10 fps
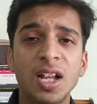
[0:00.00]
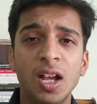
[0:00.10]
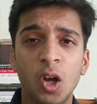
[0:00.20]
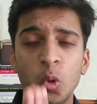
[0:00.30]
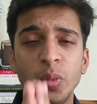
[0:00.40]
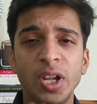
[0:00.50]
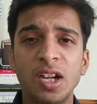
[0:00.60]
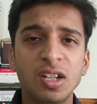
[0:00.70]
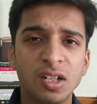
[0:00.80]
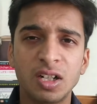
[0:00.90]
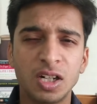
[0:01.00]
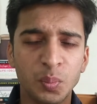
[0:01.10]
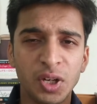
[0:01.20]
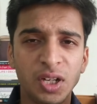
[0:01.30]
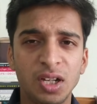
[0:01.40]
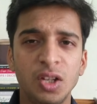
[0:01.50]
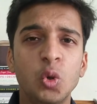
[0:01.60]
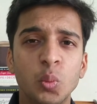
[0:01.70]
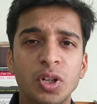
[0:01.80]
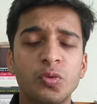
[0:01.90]
I have made a completely
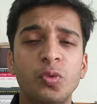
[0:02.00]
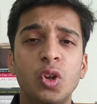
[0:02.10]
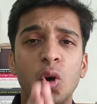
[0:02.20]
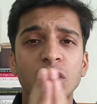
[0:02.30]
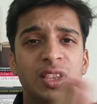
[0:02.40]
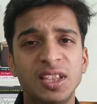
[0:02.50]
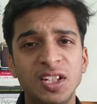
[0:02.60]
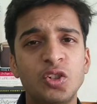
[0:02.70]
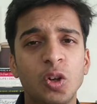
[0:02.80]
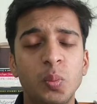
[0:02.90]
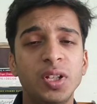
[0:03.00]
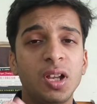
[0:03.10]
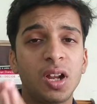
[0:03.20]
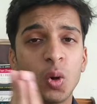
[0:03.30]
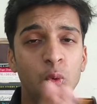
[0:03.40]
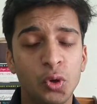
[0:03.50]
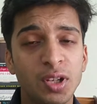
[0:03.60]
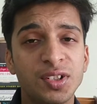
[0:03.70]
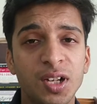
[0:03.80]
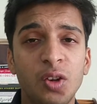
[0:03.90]
numerous video on this topic, that how you
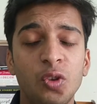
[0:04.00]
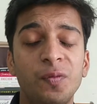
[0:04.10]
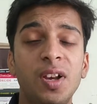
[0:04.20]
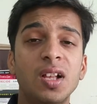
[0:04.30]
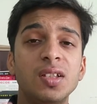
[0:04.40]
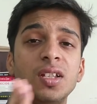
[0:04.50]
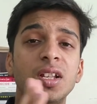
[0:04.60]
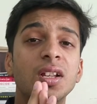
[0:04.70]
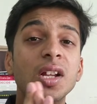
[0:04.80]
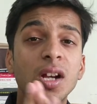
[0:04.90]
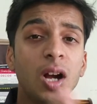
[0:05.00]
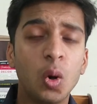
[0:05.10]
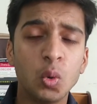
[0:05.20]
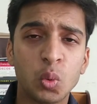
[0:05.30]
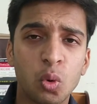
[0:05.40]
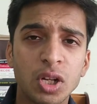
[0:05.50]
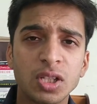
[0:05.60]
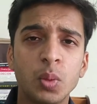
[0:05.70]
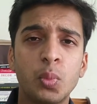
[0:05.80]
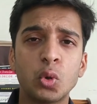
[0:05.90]
can start your freelancing, what are
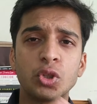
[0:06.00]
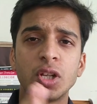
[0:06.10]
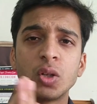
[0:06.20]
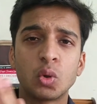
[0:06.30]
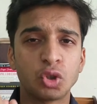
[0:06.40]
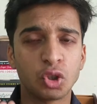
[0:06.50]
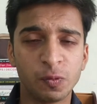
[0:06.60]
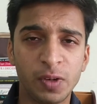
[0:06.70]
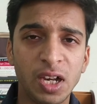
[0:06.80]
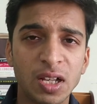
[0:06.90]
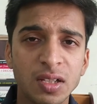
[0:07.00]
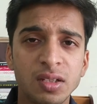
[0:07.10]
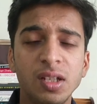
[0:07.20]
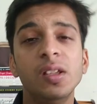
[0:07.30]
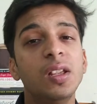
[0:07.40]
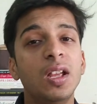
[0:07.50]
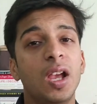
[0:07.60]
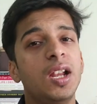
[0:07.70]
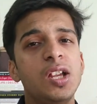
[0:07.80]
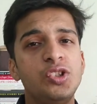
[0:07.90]
the pros and cons of the freelancing,
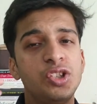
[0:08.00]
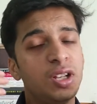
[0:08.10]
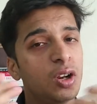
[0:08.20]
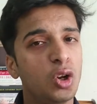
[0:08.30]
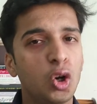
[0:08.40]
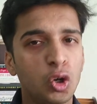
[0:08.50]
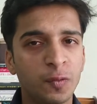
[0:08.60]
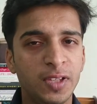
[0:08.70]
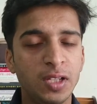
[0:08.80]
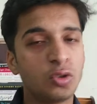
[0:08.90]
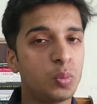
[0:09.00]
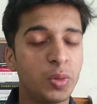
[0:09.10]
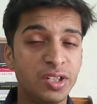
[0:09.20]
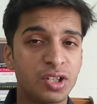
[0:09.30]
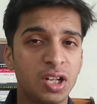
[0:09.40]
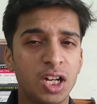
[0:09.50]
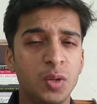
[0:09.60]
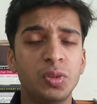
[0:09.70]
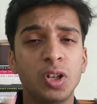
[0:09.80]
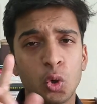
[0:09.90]
and I share a lot of things on my
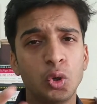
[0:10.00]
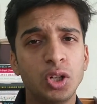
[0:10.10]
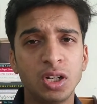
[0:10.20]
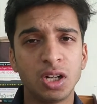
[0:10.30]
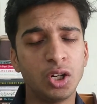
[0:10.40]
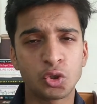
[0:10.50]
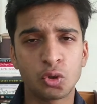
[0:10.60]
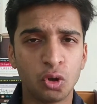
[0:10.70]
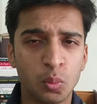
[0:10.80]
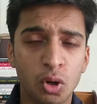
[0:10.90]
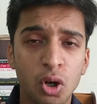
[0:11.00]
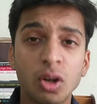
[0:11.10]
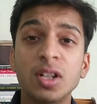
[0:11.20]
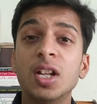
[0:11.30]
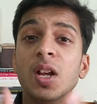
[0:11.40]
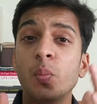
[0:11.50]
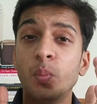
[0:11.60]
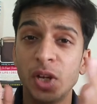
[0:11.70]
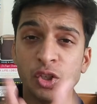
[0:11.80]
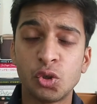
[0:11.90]
Instagram, ronak_blog.
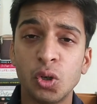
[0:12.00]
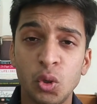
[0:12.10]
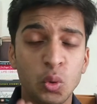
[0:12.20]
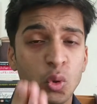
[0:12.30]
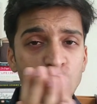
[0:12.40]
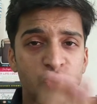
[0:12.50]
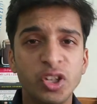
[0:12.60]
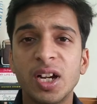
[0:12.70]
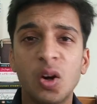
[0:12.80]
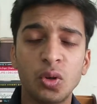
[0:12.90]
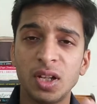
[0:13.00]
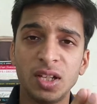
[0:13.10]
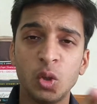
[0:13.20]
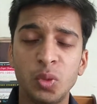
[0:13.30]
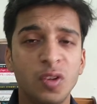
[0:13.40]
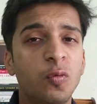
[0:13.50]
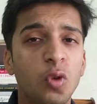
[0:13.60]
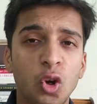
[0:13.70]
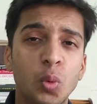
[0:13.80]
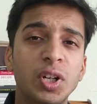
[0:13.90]
Make sure you go check out and give me a
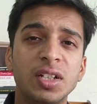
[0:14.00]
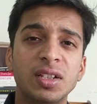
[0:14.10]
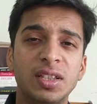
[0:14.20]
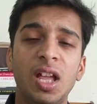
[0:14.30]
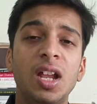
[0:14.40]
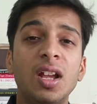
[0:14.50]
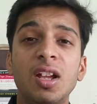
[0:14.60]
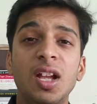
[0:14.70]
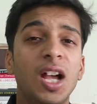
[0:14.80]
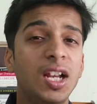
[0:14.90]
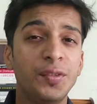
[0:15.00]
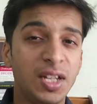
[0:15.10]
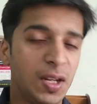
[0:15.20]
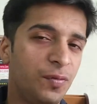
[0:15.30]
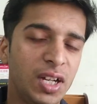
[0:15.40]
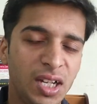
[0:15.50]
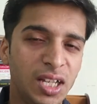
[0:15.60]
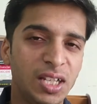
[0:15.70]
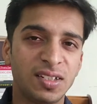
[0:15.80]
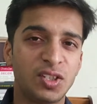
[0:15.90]
follow button there, and I will
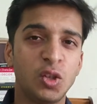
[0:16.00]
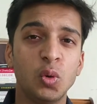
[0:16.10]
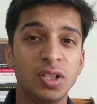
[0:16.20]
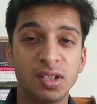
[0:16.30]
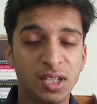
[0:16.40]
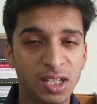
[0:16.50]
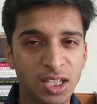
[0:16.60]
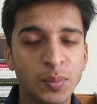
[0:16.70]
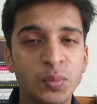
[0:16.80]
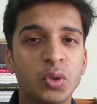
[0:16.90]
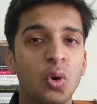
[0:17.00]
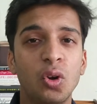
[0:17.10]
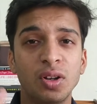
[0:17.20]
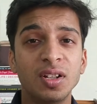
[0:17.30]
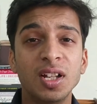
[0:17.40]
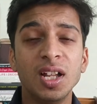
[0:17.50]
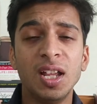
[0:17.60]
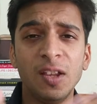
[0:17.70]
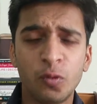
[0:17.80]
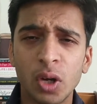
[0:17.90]
definitely see you in the DMs. Or
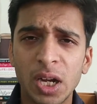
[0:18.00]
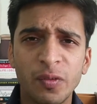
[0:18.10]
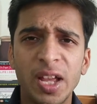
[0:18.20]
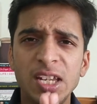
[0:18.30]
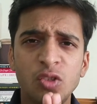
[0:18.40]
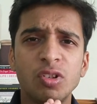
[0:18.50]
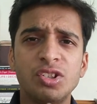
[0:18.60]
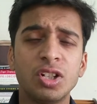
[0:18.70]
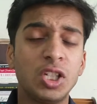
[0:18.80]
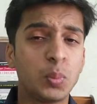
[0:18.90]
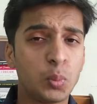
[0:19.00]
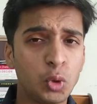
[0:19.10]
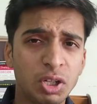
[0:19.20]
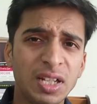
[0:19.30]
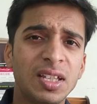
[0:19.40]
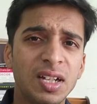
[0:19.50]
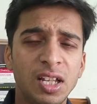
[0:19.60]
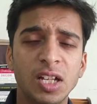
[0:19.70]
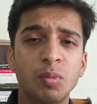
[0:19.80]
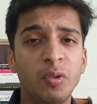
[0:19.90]
if you have any questions, put in the
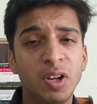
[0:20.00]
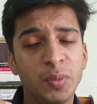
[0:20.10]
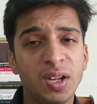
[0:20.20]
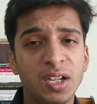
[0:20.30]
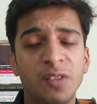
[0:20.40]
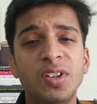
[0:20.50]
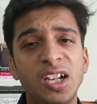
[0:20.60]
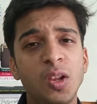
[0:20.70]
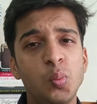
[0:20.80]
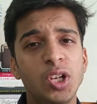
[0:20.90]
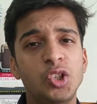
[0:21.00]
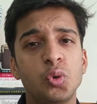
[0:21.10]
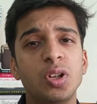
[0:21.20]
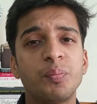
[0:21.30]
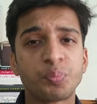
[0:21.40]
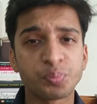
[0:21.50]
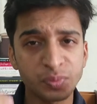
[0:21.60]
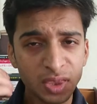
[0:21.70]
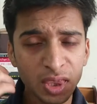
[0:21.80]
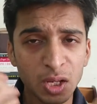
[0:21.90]
DM. I will definitely
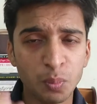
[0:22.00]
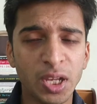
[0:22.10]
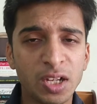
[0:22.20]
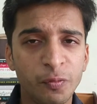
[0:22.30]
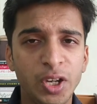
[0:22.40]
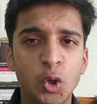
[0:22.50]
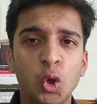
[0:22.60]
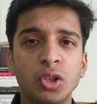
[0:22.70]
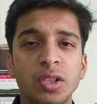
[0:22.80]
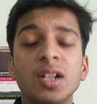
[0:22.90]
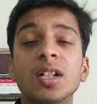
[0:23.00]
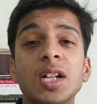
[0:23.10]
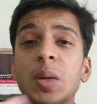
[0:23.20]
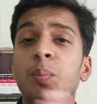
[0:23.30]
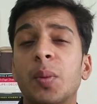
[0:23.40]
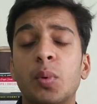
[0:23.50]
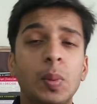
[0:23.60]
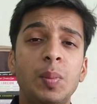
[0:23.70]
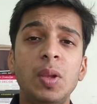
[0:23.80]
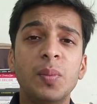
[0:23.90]
make a video on that. But
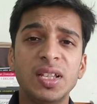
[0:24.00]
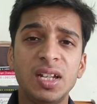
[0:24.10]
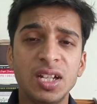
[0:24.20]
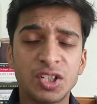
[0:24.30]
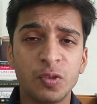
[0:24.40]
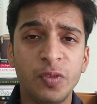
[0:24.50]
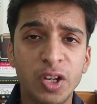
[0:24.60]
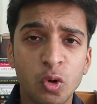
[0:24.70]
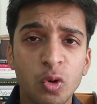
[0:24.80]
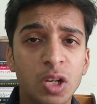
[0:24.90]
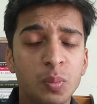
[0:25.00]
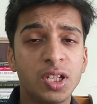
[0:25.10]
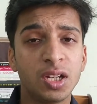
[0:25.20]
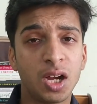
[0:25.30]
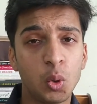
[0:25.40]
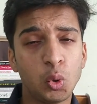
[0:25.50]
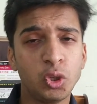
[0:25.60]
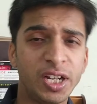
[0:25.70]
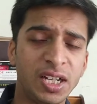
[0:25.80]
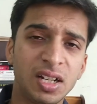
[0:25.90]
probably my the next video will be that how to
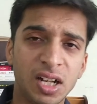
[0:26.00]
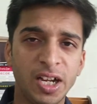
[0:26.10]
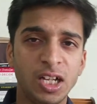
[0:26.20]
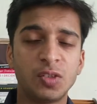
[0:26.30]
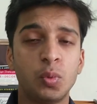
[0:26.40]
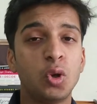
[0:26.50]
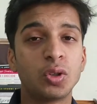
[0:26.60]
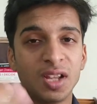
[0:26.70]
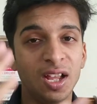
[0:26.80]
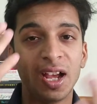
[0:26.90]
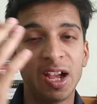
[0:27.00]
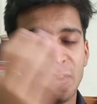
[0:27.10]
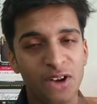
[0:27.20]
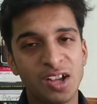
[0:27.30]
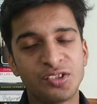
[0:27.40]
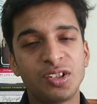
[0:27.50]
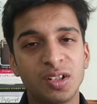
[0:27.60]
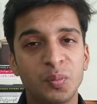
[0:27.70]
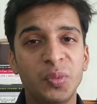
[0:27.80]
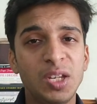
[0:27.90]
get clients, because I have asked,
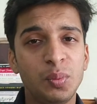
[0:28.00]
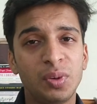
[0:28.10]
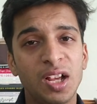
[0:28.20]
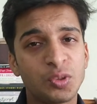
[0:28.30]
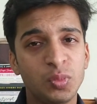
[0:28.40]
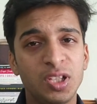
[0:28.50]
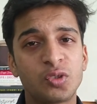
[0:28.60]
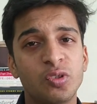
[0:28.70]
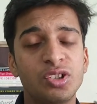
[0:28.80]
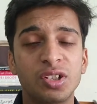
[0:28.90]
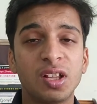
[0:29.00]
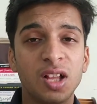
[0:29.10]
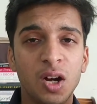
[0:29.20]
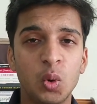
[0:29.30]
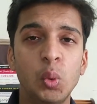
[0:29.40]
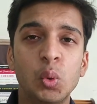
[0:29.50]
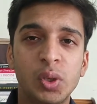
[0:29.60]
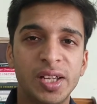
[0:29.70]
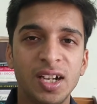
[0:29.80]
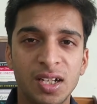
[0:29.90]
many people ask me this question, that how you
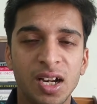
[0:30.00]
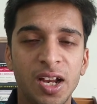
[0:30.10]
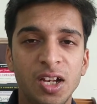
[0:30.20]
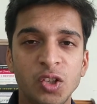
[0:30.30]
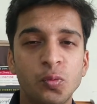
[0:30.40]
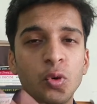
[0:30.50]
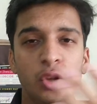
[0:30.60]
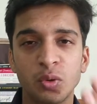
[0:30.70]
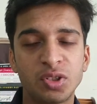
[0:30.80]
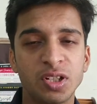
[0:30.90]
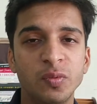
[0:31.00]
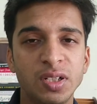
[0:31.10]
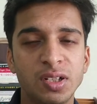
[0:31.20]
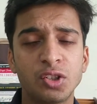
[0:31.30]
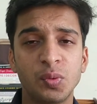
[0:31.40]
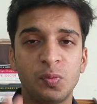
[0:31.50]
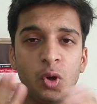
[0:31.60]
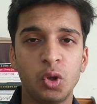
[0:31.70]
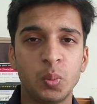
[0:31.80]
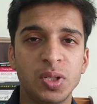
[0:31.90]
get clients for your services, for
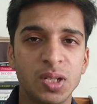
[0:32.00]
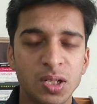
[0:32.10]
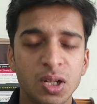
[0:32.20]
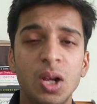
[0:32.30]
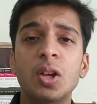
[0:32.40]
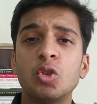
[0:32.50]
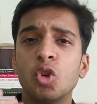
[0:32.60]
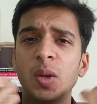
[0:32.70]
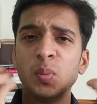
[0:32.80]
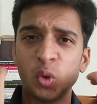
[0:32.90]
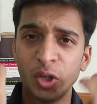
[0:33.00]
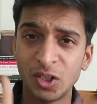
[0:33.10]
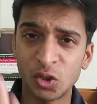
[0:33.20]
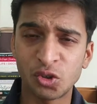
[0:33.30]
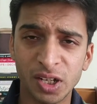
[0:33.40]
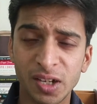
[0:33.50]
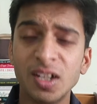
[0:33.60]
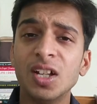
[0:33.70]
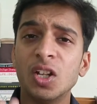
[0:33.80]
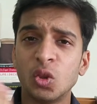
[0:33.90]
your business. So I'm going to share
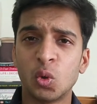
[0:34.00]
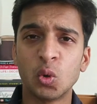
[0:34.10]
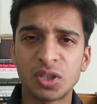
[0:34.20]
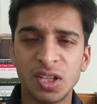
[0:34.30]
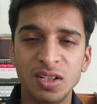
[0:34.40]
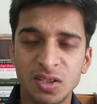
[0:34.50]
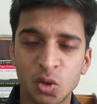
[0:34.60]
those things.